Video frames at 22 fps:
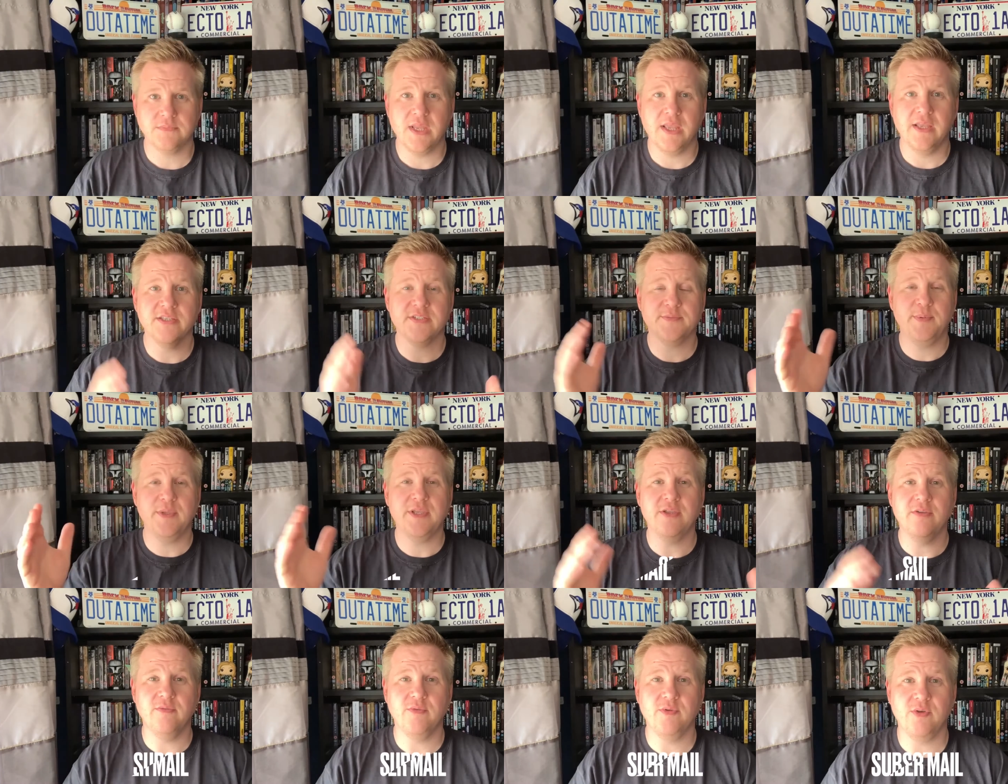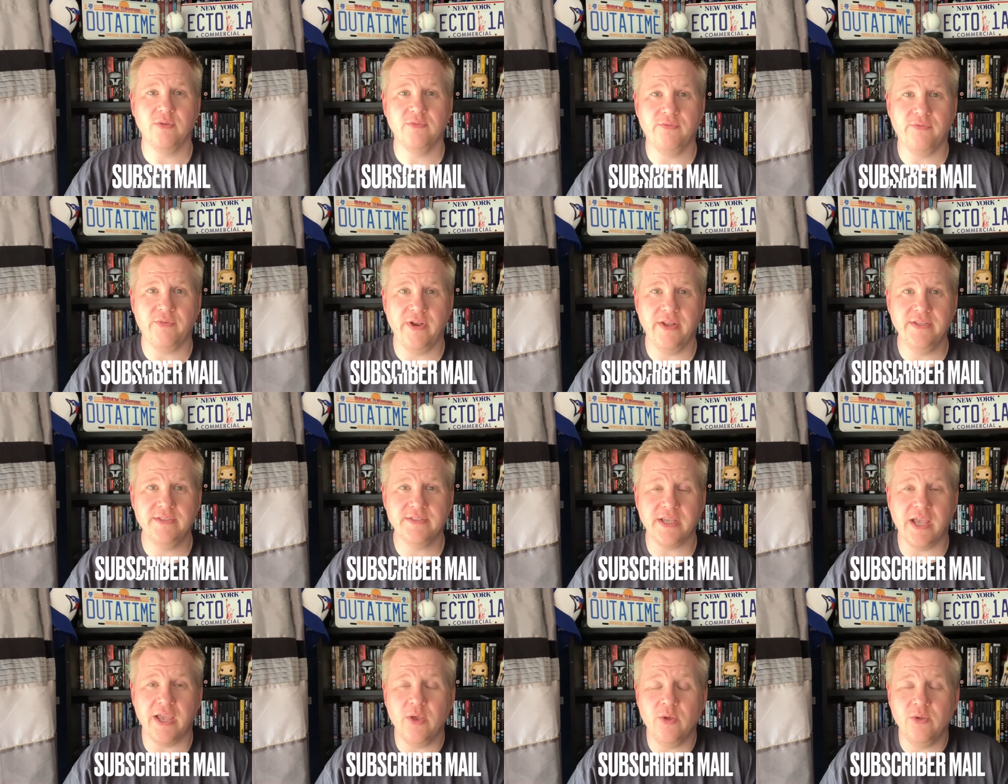Speaking of good
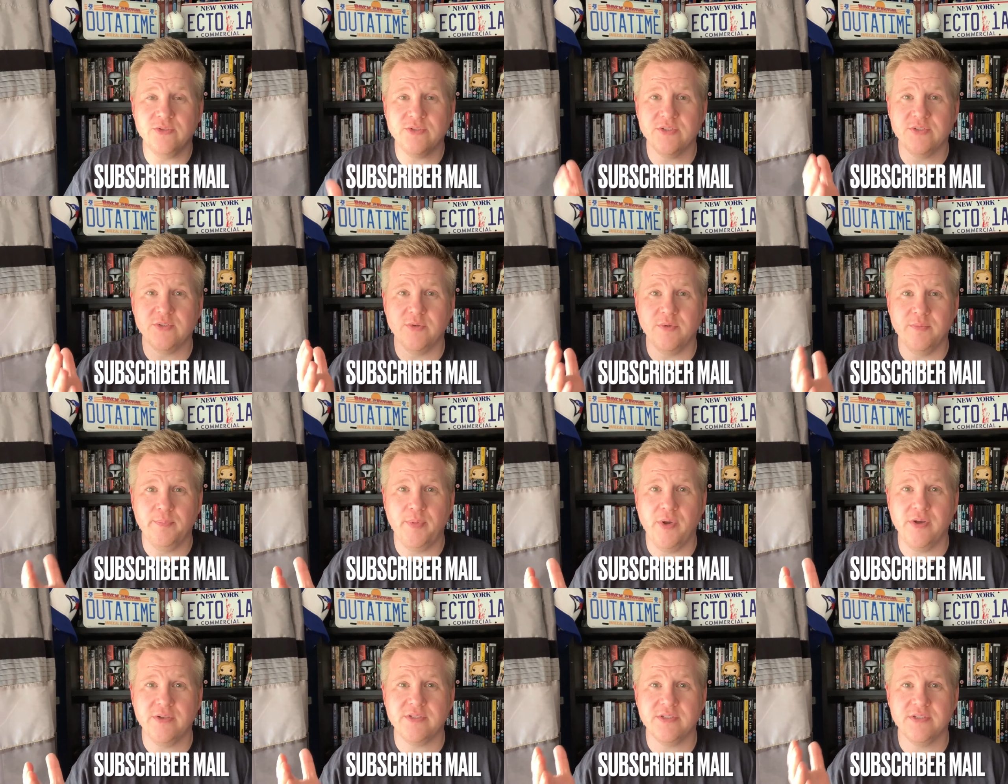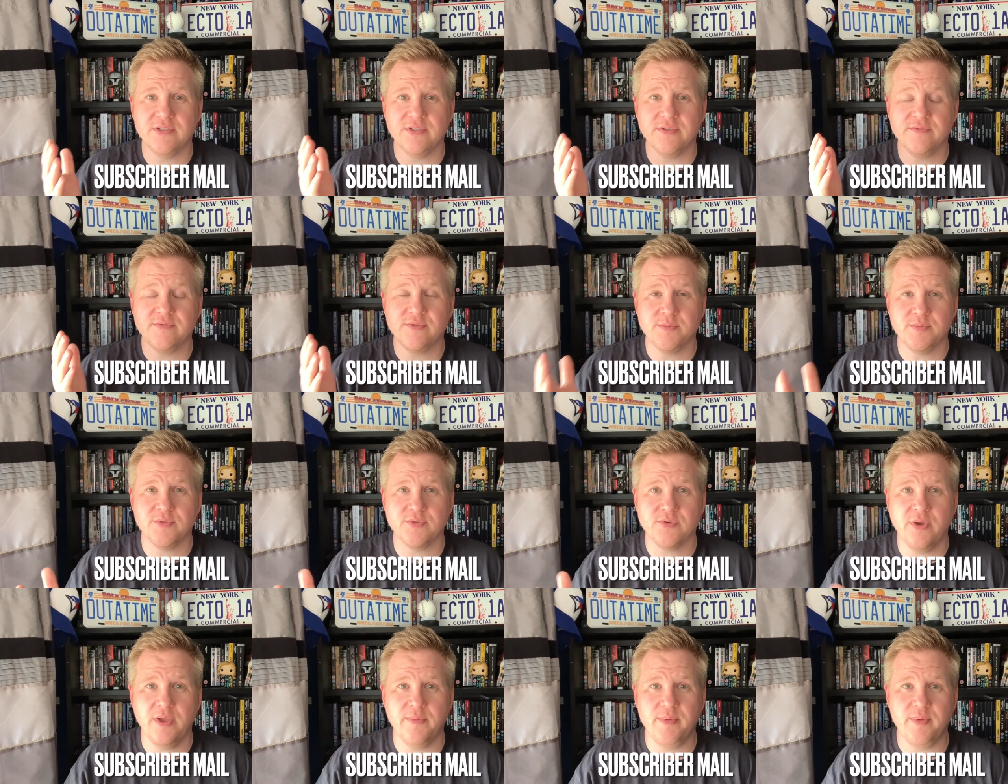friends, I also do unboxings of
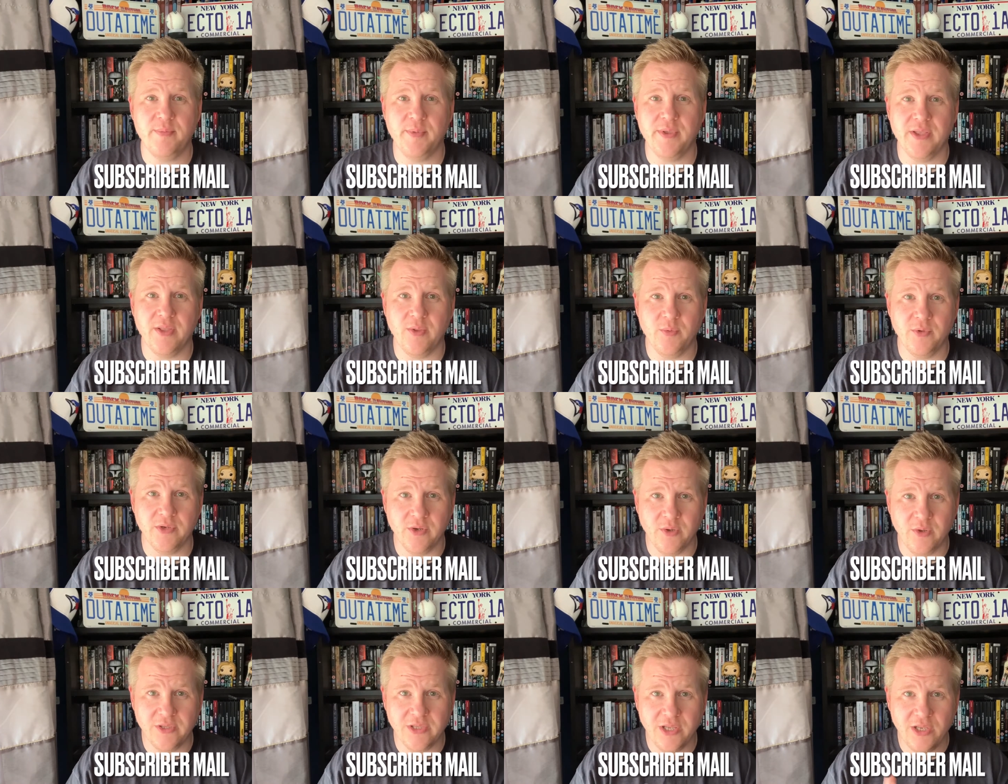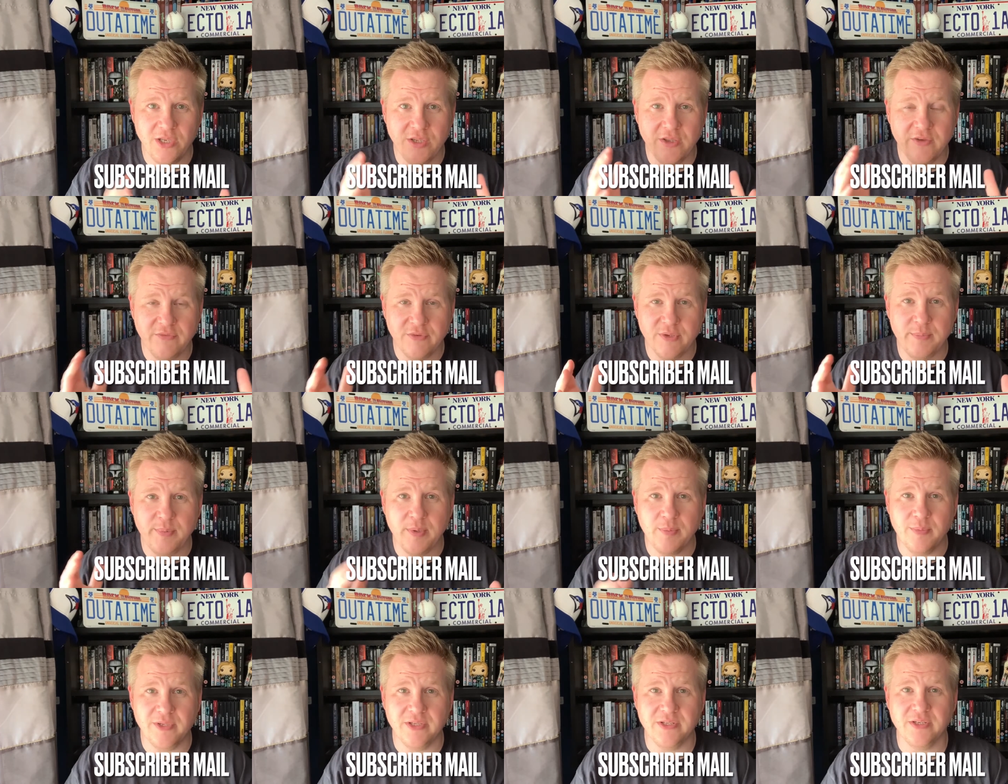subscriber mail when all the lovely
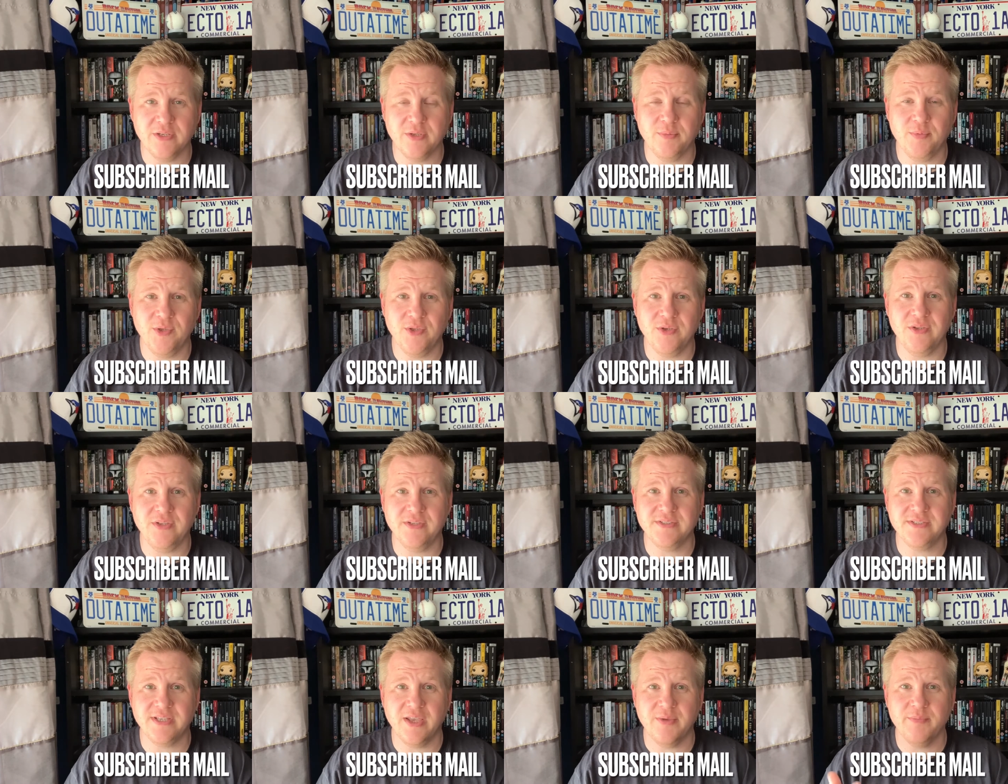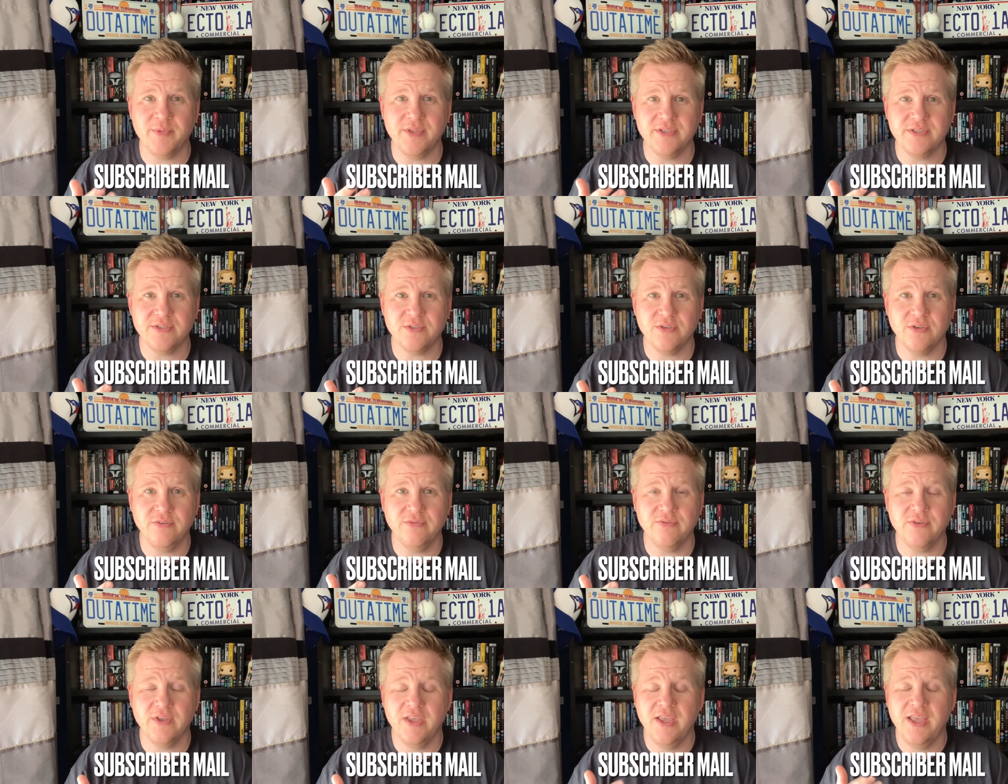people in the community send me
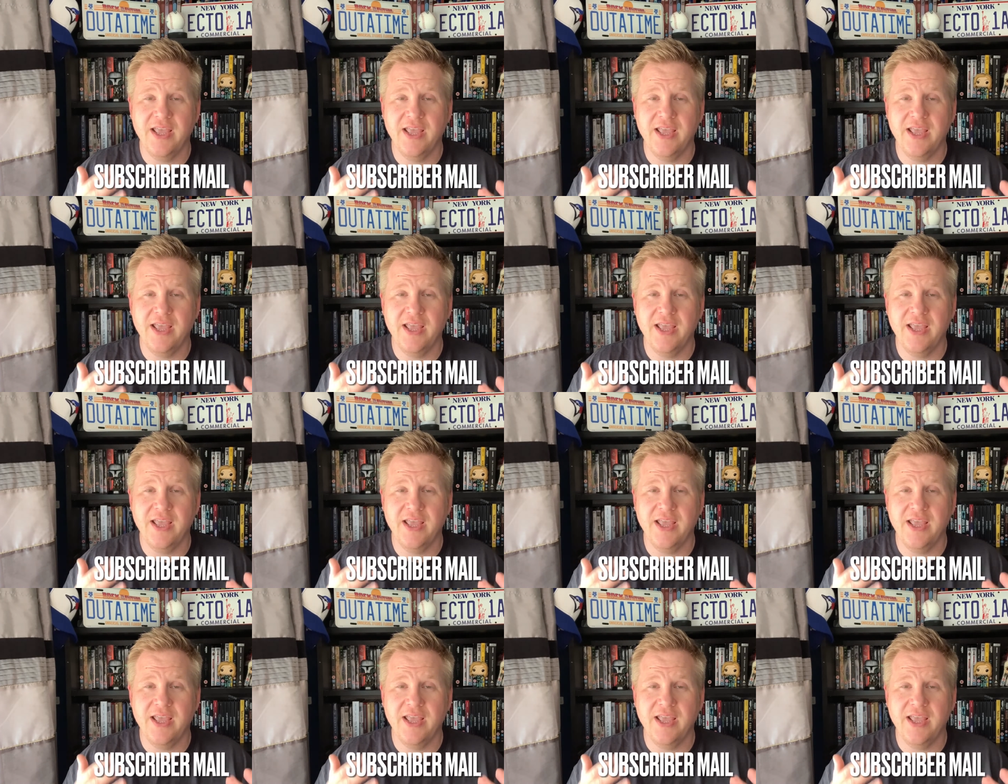stuff,